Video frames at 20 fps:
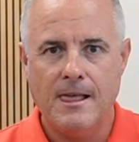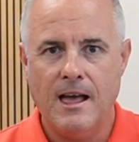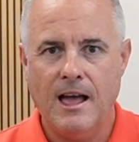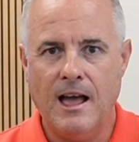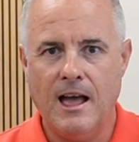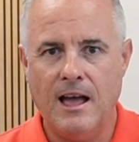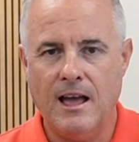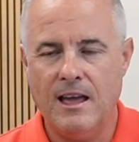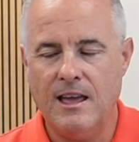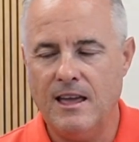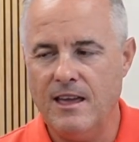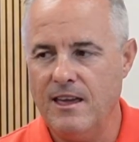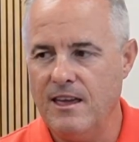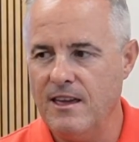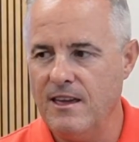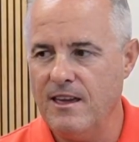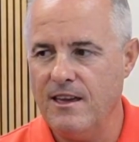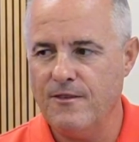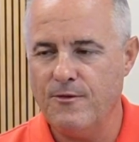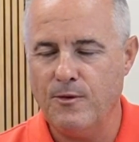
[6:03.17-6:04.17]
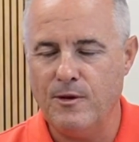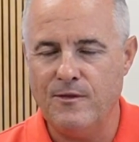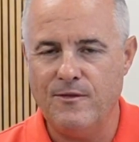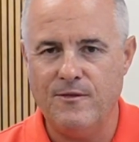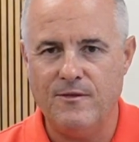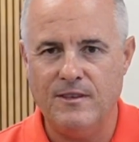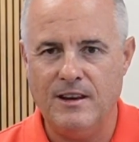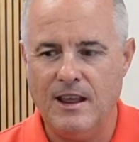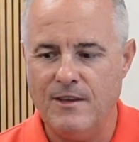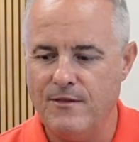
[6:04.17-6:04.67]
If
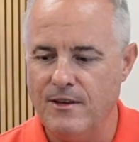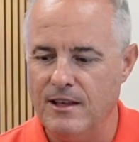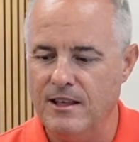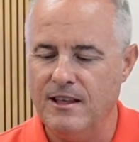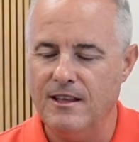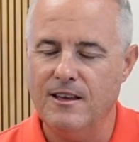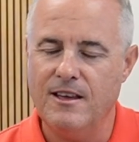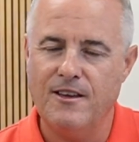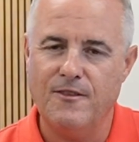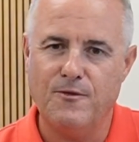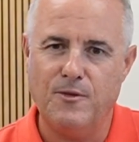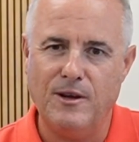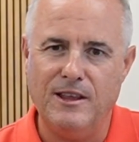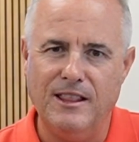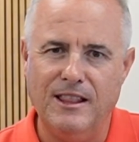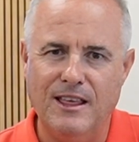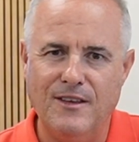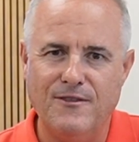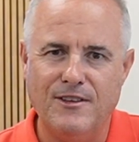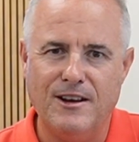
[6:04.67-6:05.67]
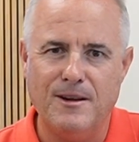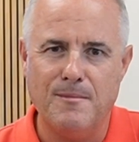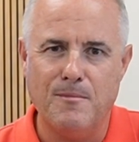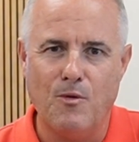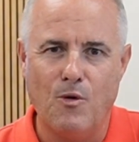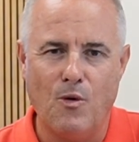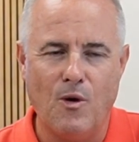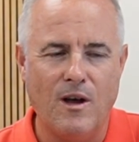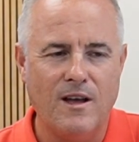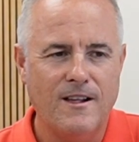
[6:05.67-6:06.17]
we live in a
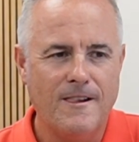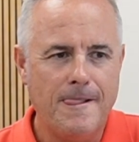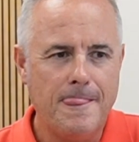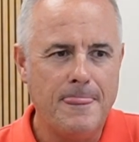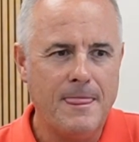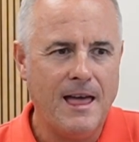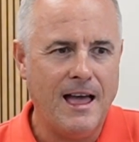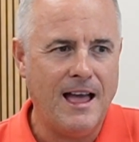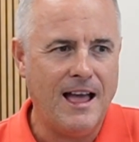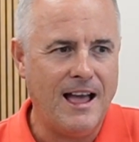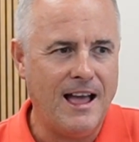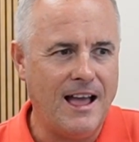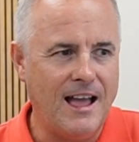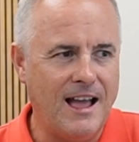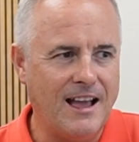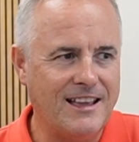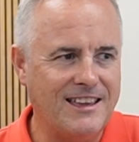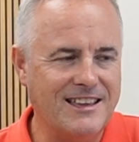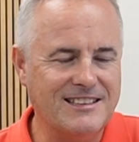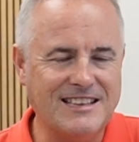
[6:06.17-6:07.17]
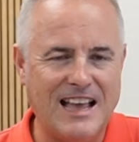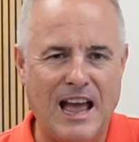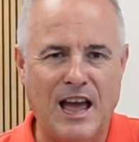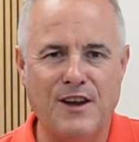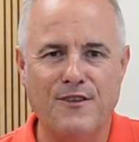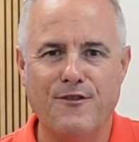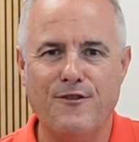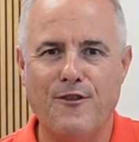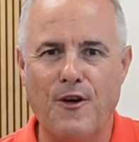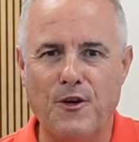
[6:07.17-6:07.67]
more,
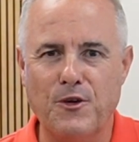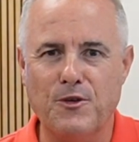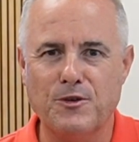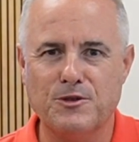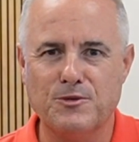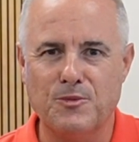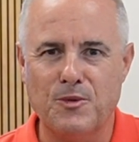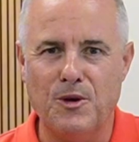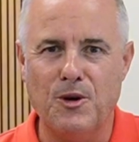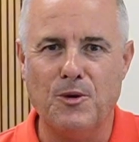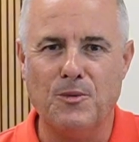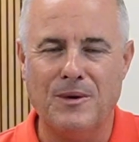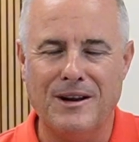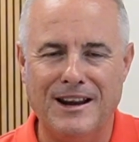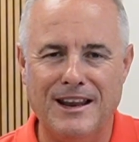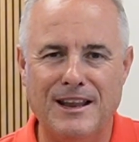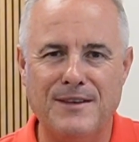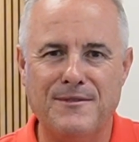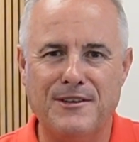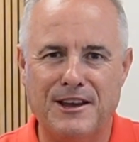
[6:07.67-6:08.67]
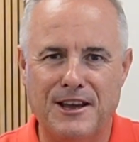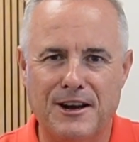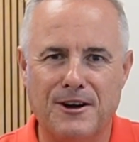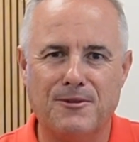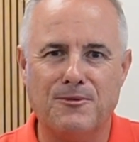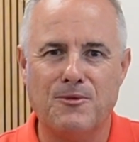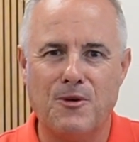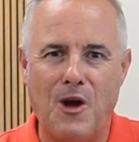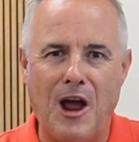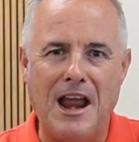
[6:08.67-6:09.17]
unfocused world, we're living in it
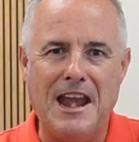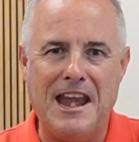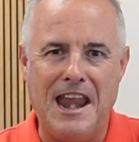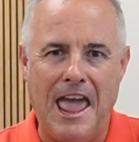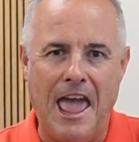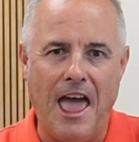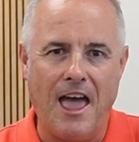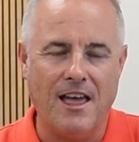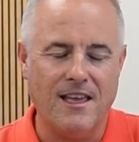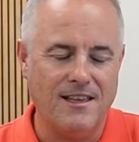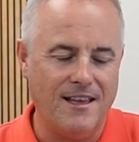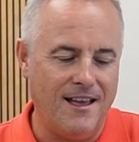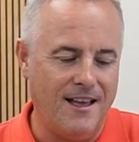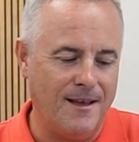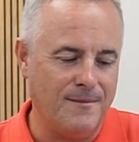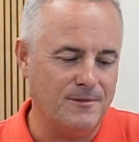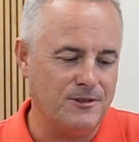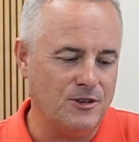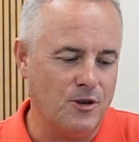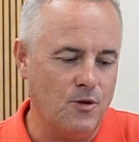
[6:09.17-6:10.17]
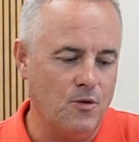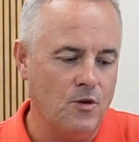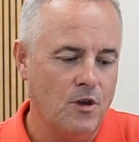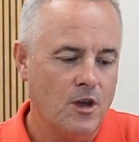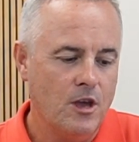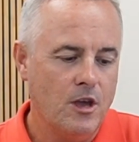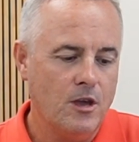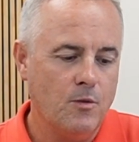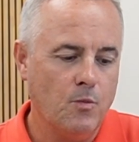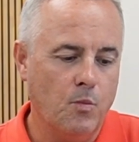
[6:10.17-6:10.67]
right now. So
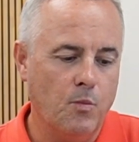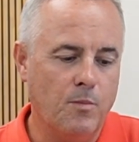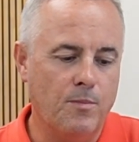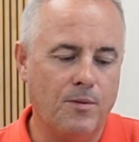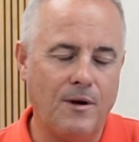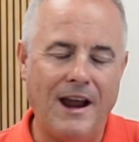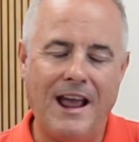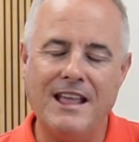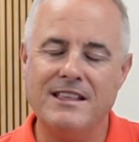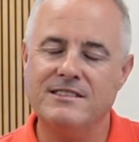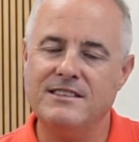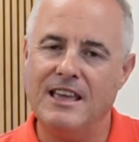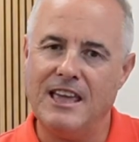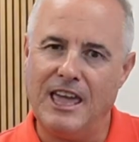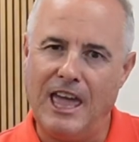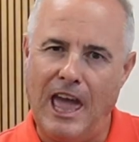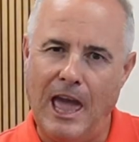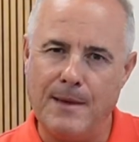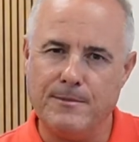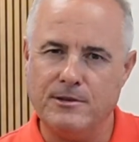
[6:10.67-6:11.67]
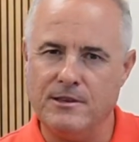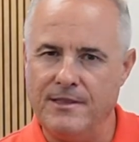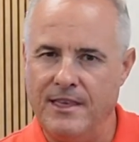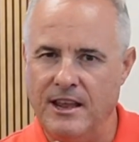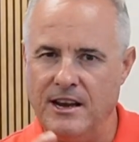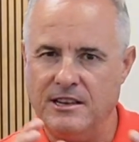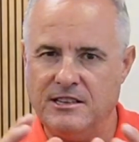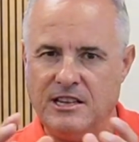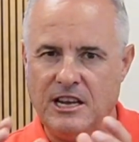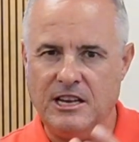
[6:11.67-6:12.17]
brands that capture that
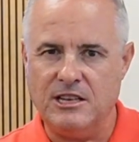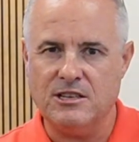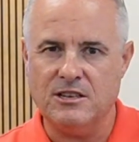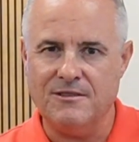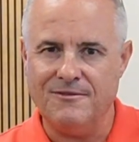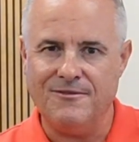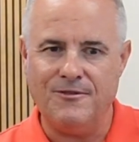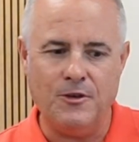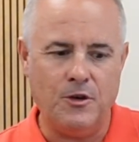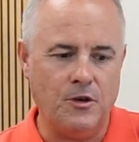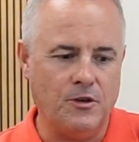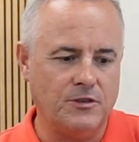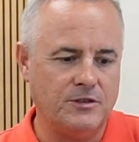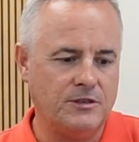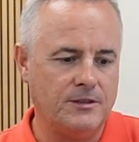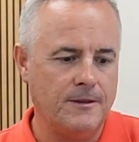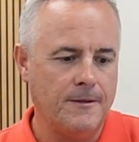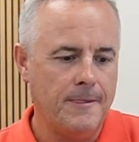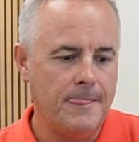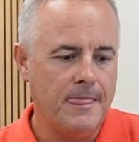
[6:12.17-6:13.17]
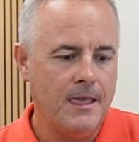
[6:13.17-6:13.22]
attention first,